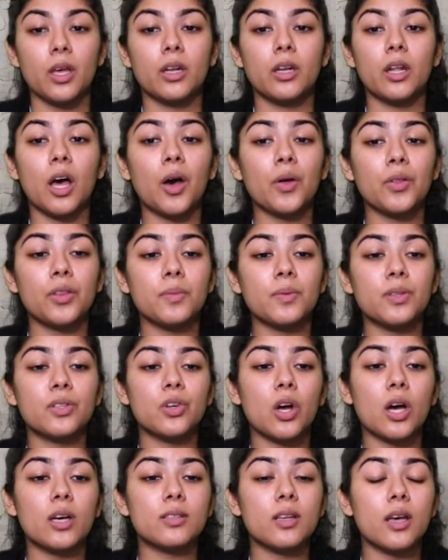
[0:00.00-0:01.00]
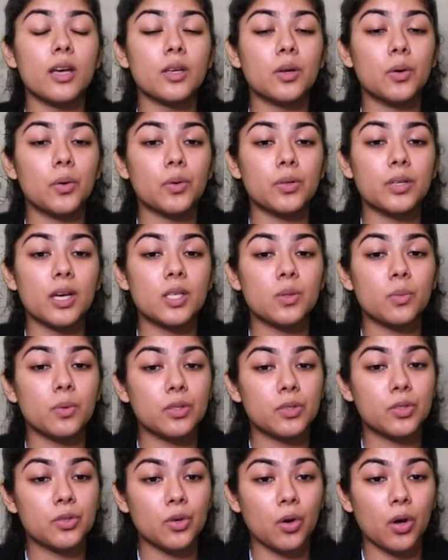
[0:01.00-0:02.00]
Now, the Madras High Court has
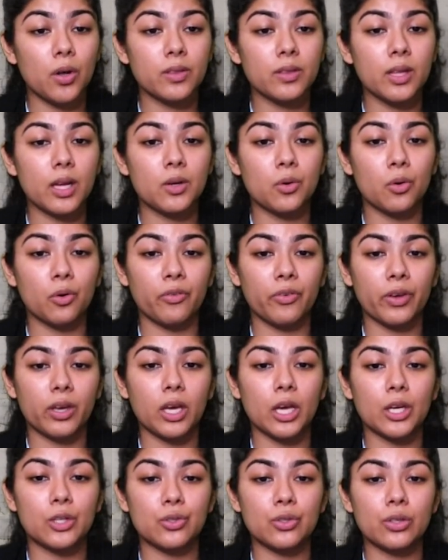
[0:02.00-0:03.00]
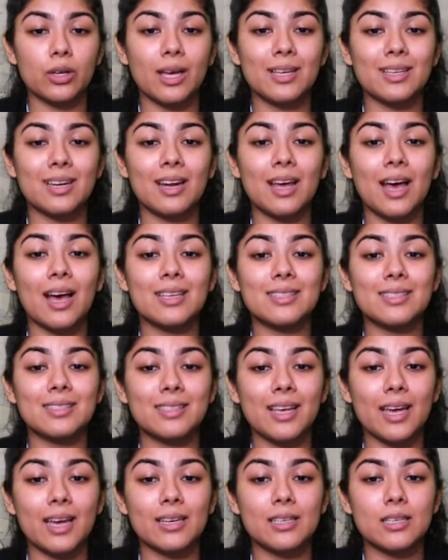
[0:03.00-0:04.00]
withdrawn that notification and has
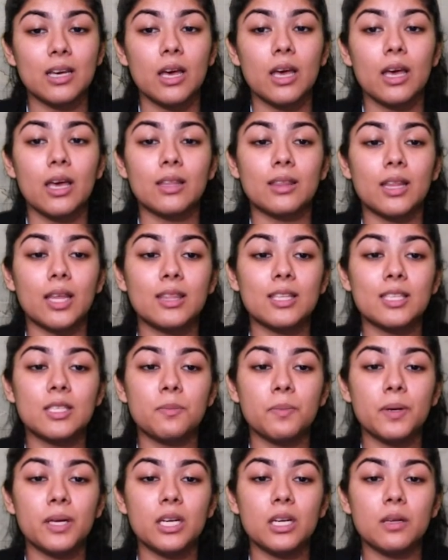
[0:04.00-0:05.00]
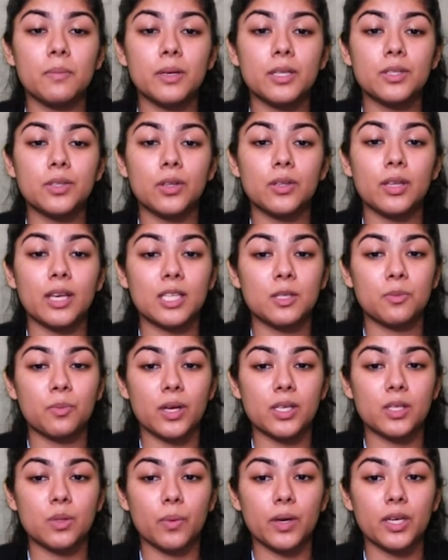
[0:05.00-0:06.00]
said that the speed limits on the
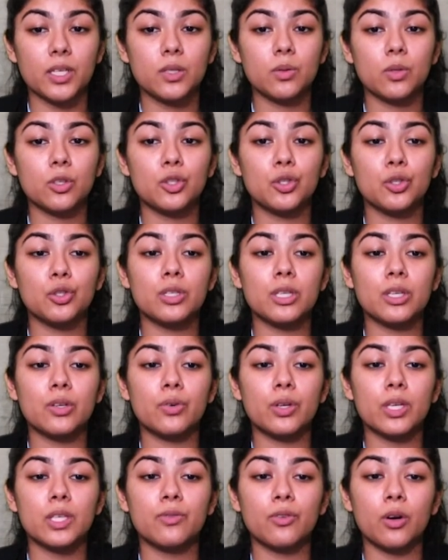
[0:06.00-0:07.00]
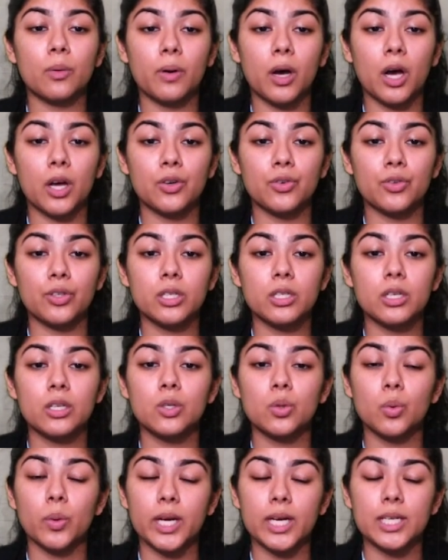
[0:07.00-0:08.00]
expressways should decrease from 100
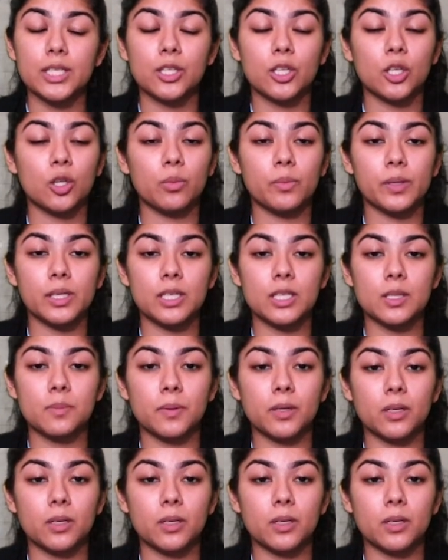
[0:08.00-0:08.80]
to 80 km